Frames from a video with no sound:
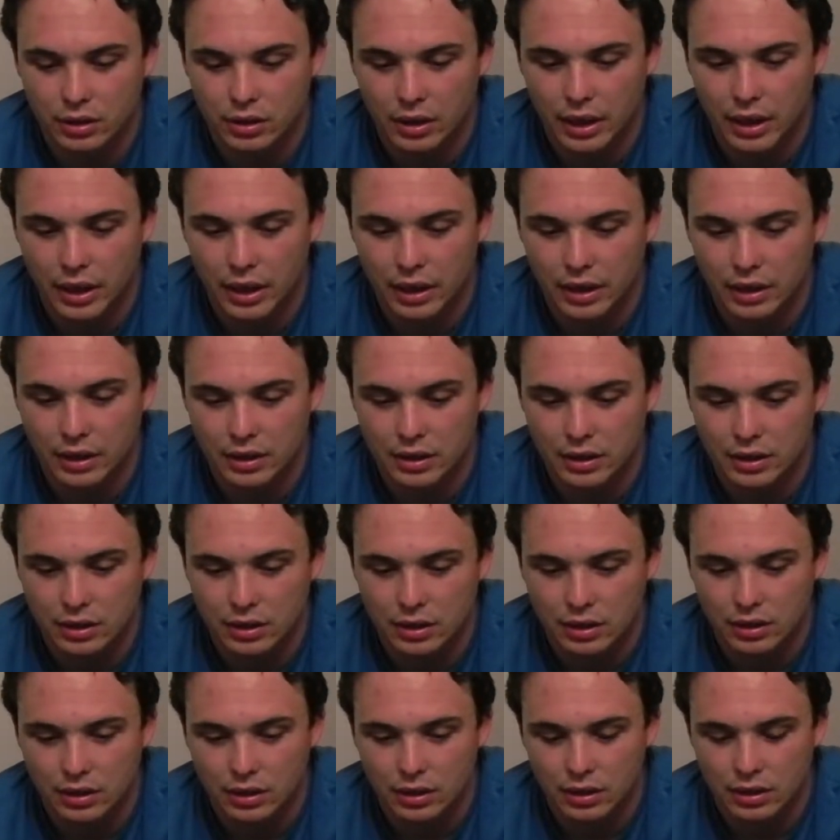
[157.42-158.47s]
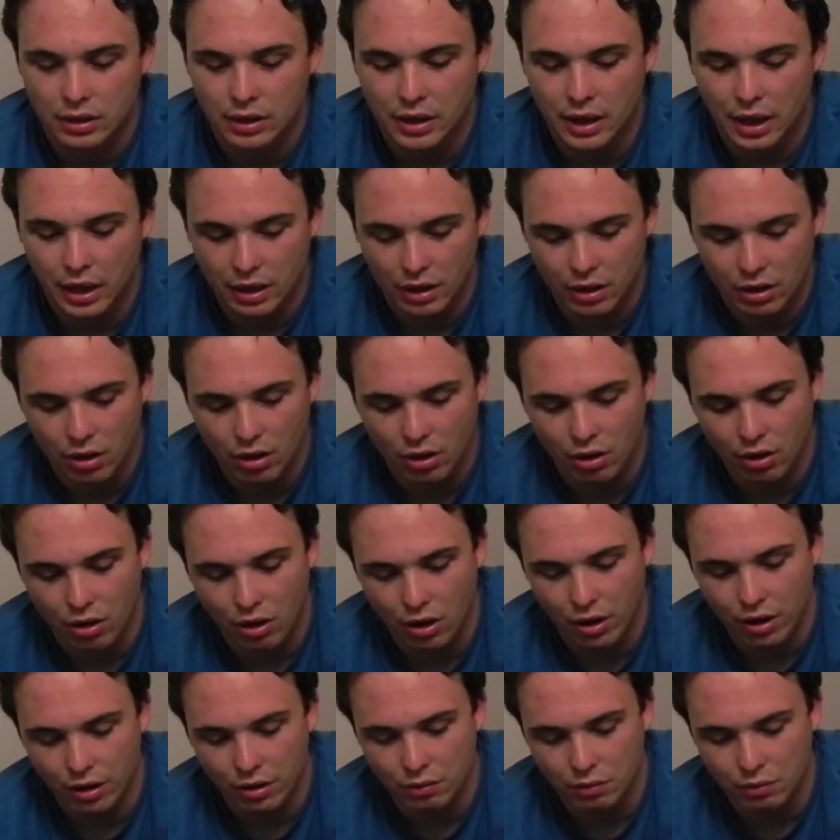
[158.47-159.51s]
And then
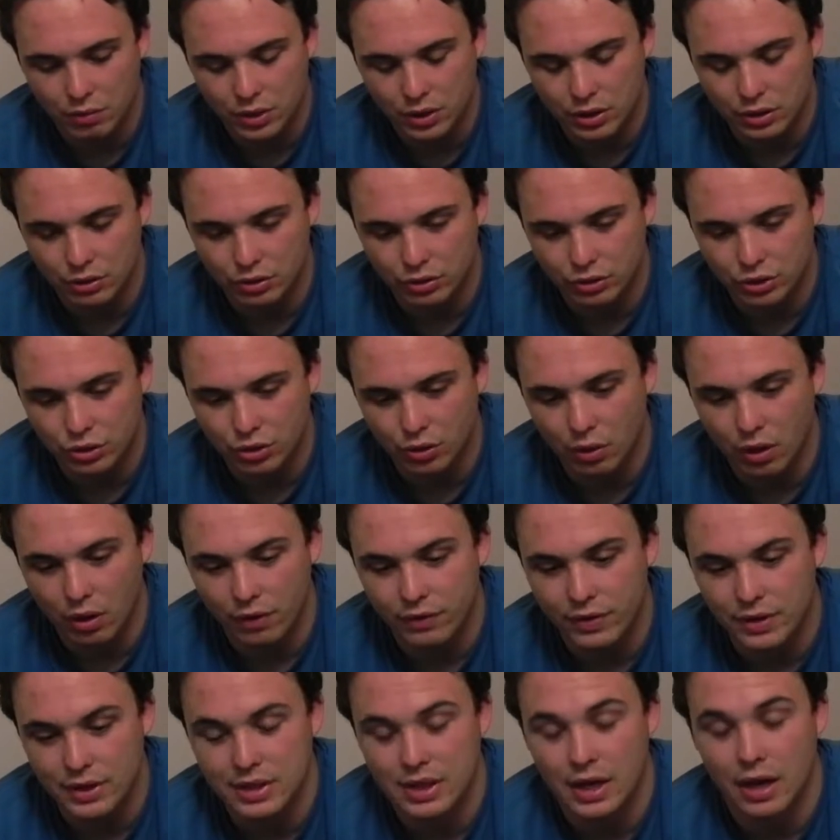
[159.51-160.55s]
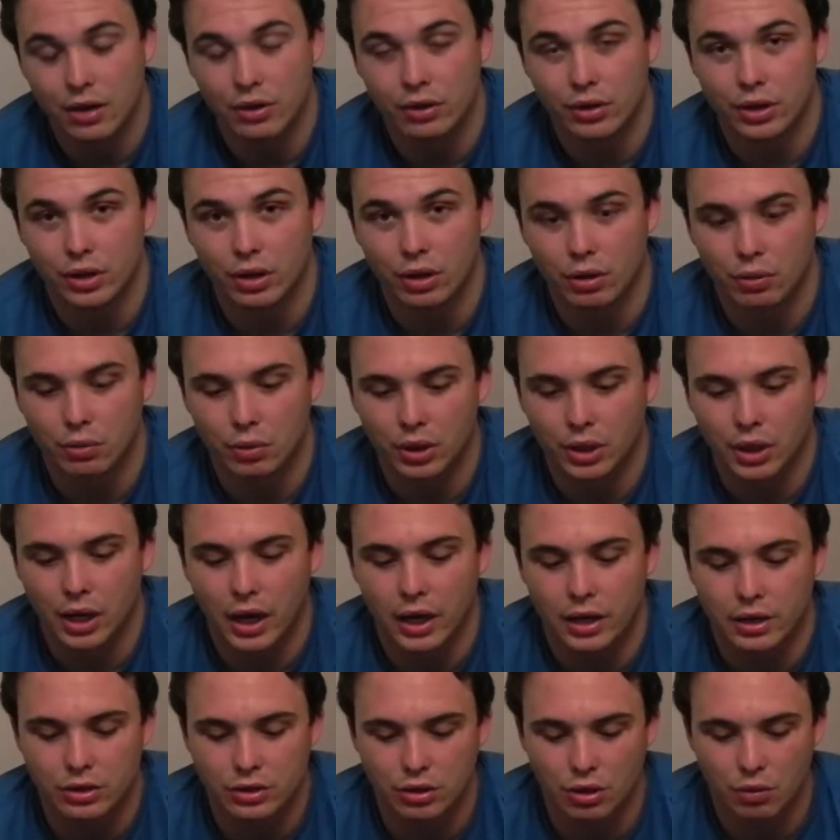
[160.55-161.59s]
I will show off his talent and artwork.
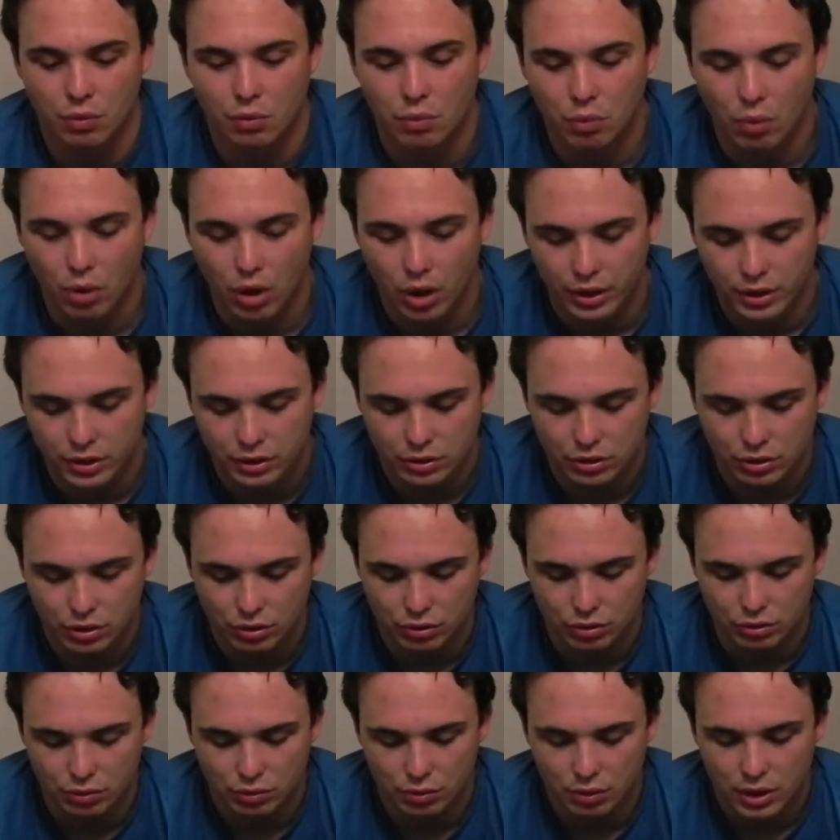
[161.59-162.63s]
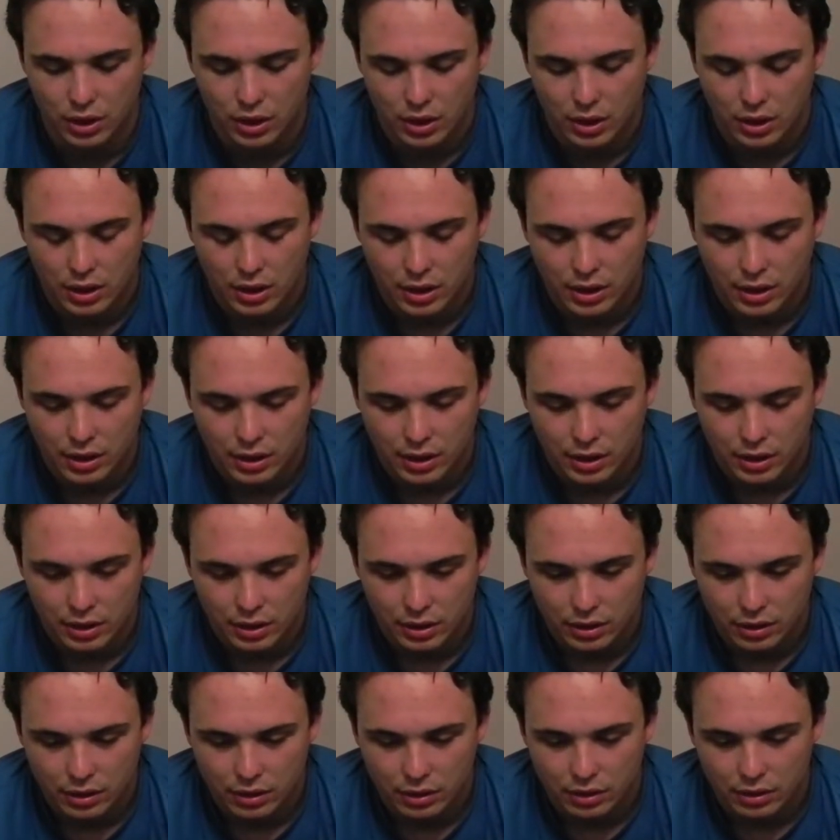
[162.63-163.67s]
I don't want to
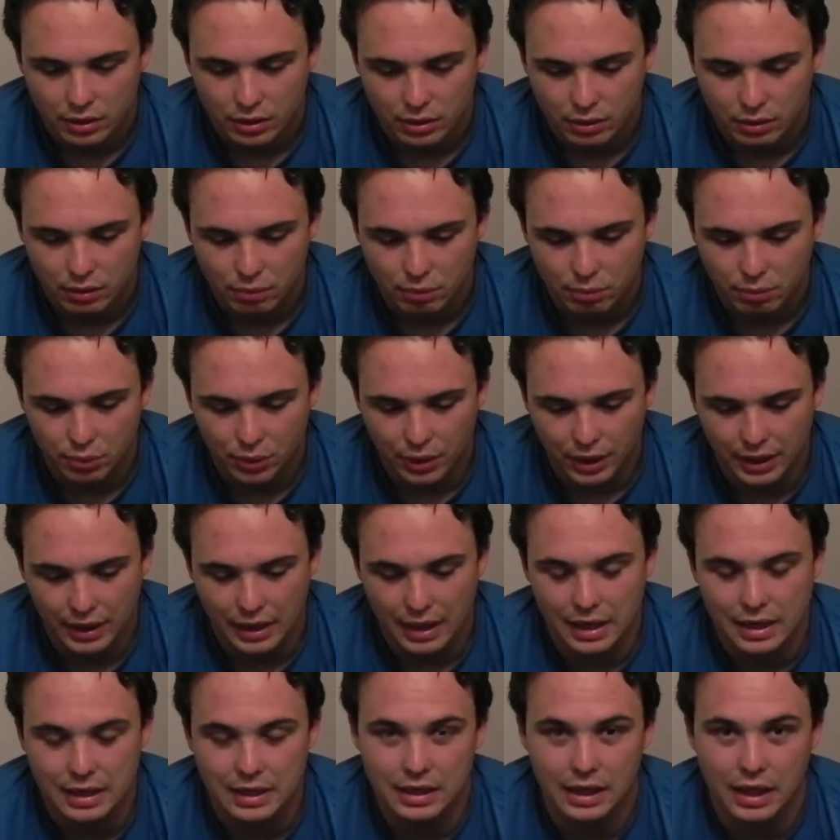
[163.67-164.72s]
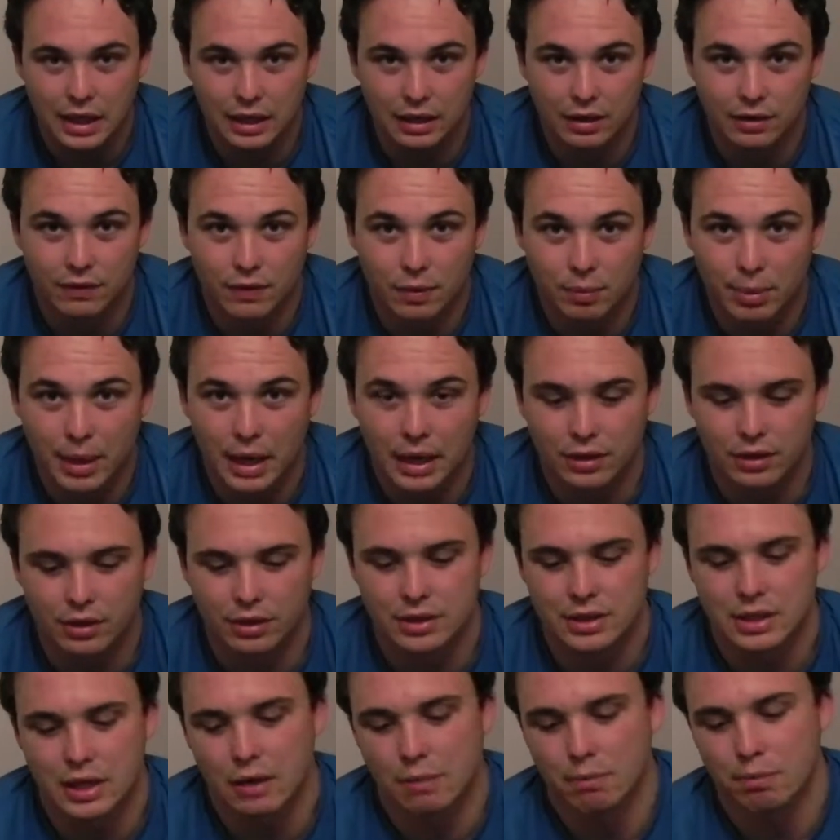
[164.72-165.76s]
bring any negative impact on
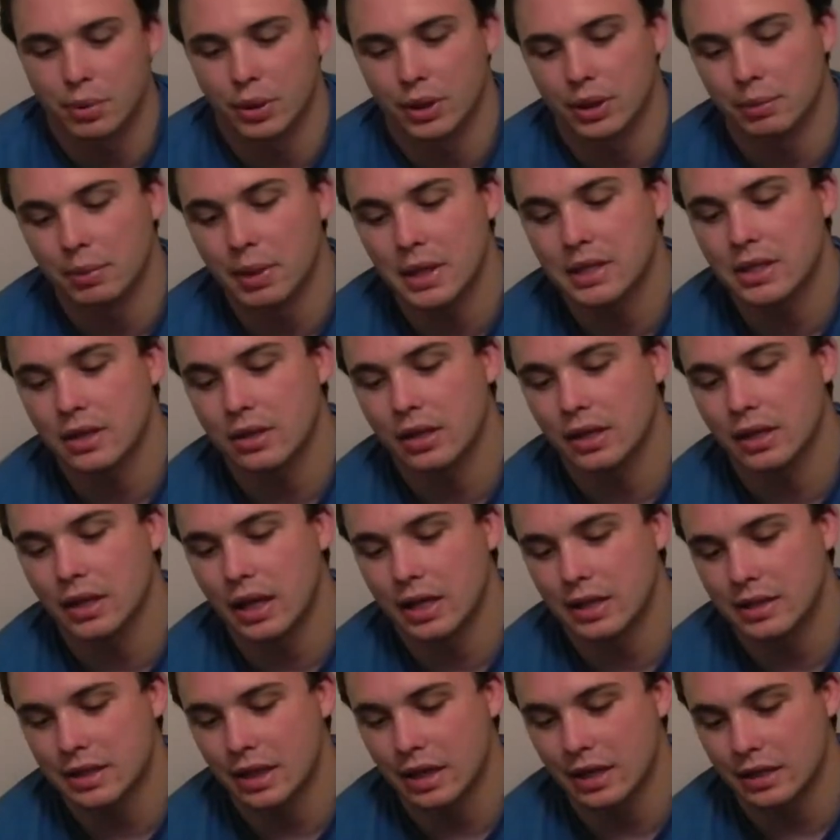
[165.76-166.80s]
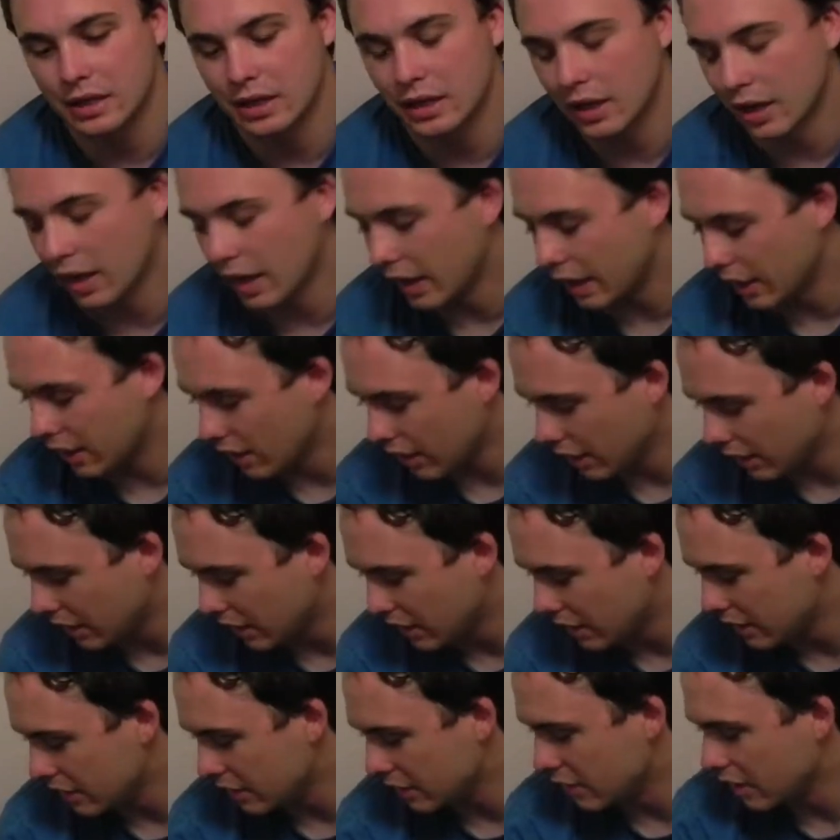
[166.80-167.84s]
his name, but basically that's the idea. I got
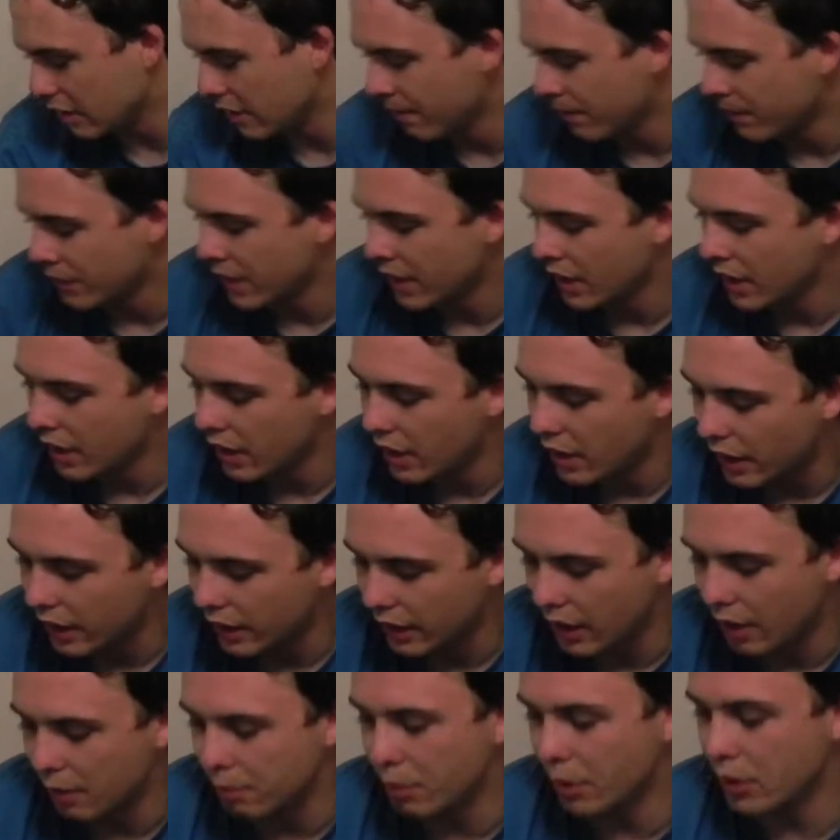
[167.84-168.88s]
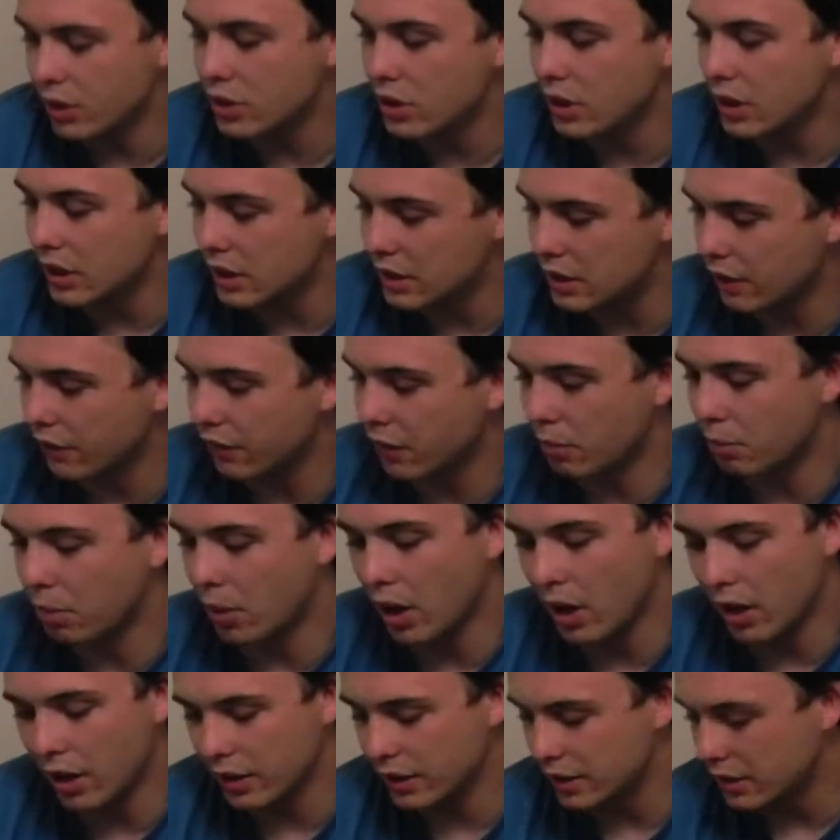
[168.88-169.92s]
these. I got a bunch of these different
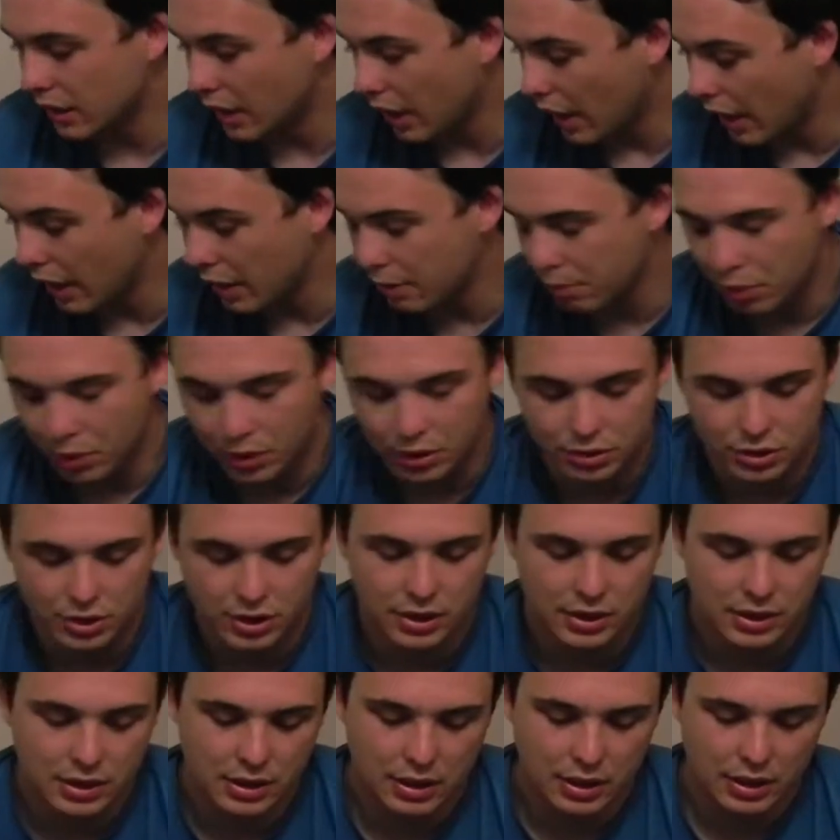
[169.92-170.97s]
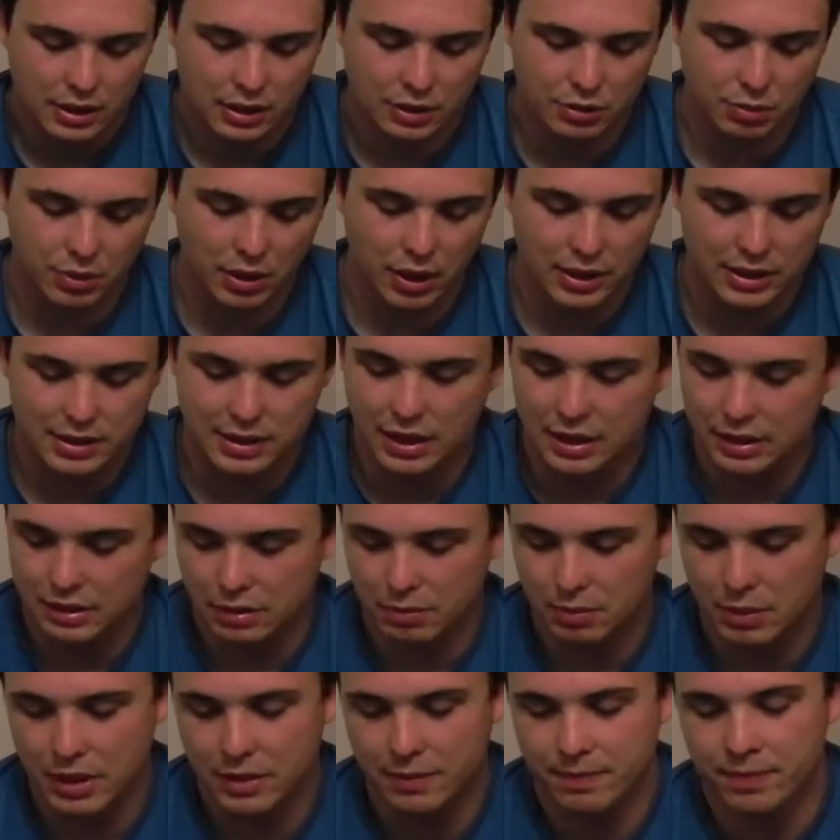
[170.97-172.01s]
pods that I purchased. These were not sent to
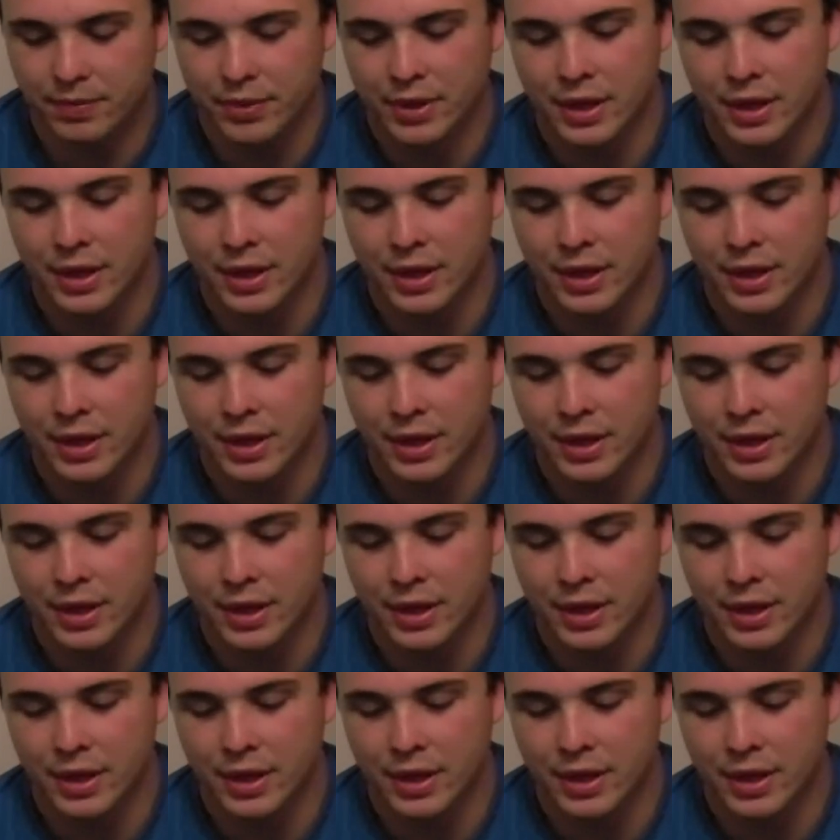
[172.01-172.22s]
me.